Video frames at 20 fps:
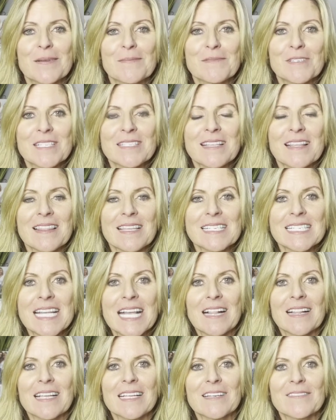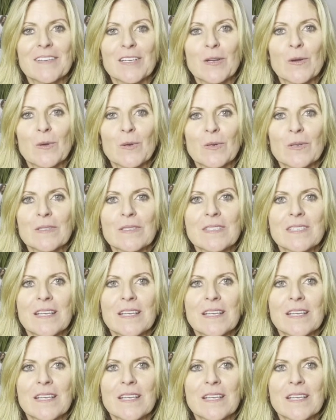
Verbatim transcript: I'm just at the tail end of a cold,